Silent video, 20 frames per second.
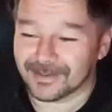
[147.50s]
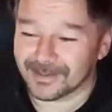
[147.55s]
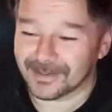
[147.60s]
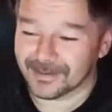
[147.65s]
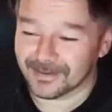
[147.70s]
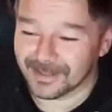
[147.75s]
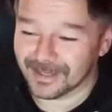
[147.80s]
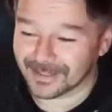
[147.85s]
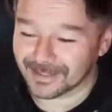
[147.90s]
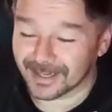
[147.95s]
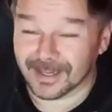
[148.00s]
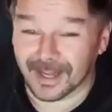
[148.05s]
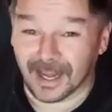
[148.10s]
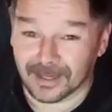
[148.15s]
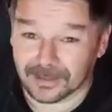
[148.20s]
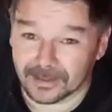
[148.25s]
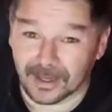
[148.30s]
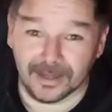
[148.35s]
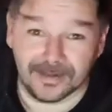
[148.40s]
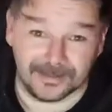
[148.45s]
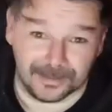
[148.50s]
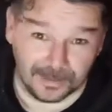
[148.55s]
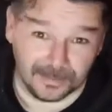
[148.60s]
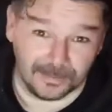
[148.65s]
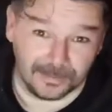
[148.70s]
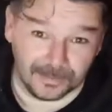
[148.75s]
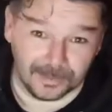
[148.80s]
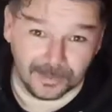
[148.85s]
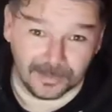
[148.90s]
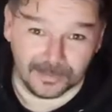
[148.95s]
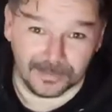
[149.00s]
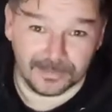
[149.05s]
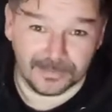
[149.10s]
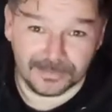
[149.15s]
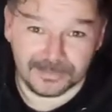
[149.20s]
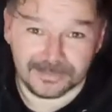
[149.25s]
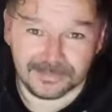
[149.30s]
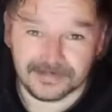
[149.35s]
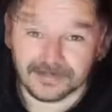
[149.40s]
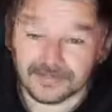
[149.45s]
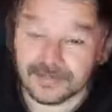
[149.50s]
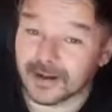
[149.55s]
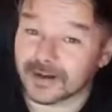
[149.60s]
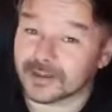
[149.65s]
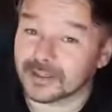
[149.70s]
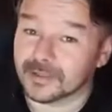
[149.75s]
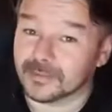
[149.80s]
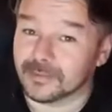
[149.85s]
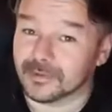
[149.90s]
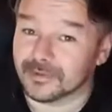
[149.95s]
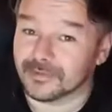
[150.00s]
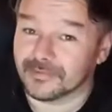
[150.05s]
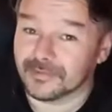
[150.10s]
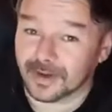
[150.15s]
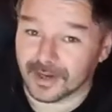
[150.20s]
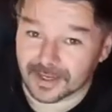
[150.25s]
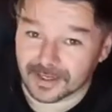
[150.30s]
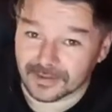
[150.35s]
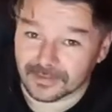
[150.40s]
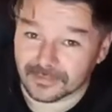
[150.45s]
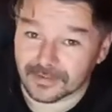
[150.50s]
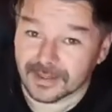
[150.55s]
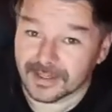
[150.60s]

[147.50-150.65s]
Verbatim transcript: know yet. I, I, I don't know. Fact number five.